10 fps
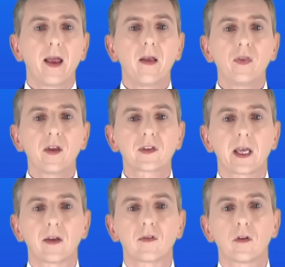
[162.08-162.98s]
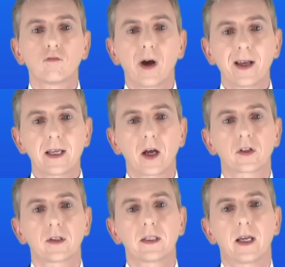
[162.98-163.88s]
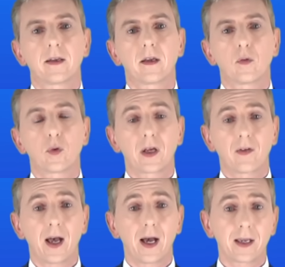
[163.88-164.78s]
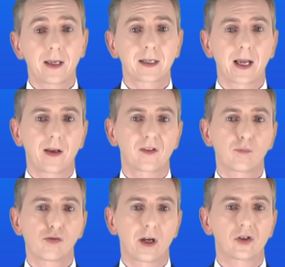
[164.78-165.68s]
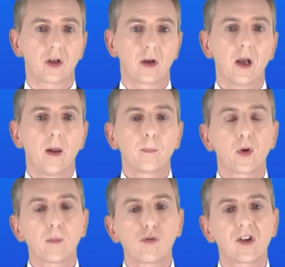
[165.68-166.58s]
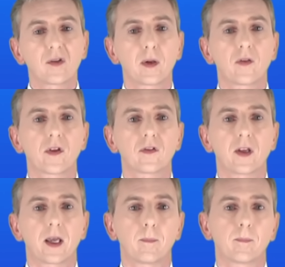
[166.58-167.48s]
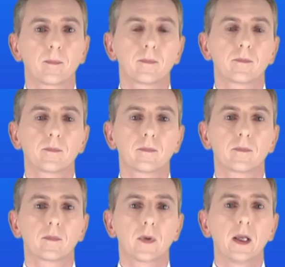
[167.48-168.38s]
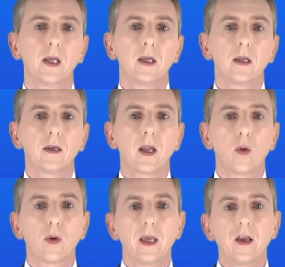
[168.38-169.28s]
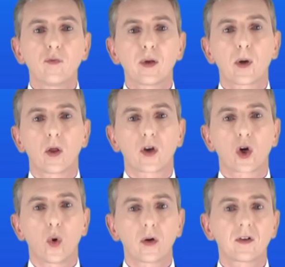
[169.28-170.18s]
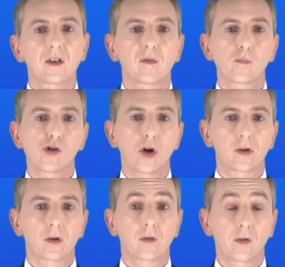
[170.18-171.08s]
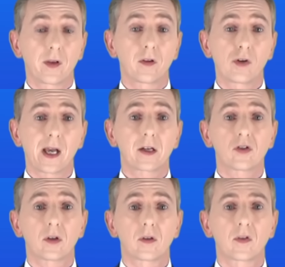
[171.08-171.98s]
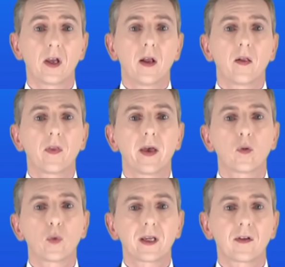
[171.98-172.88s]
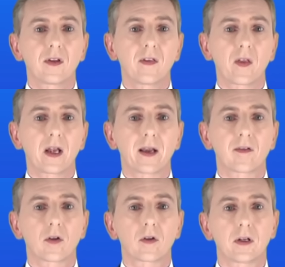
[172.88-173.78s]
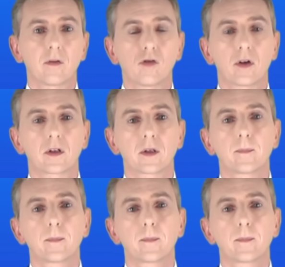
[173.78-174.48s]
In this case, the right-hand container would have a higher gas pressure, but the principle is the same. Now, if we plot the quantity of product for these reactions, then we can see that the lines look different.